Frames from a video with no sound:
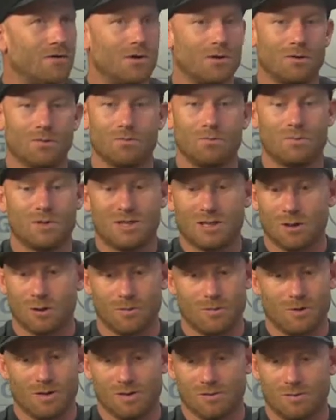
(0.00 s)
you're still
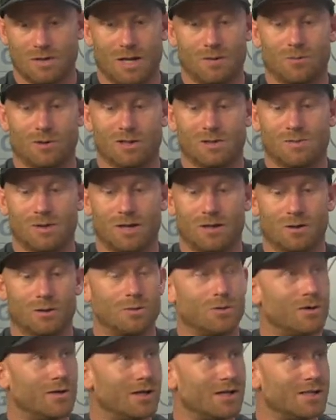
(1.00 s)
just able to spend
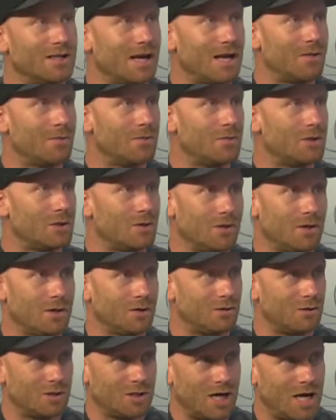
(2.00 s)
quality time doing
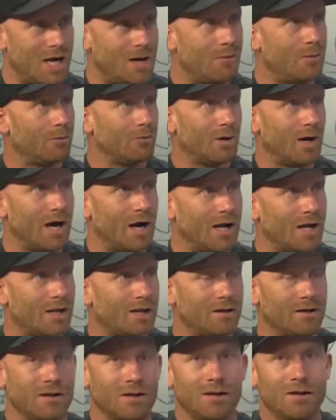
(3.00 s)
your job and
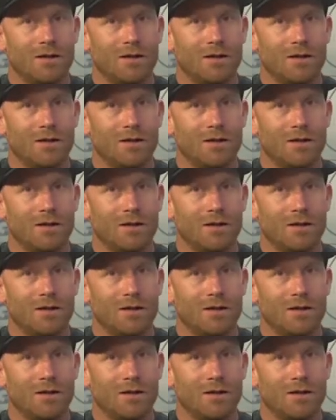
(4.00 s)
riding.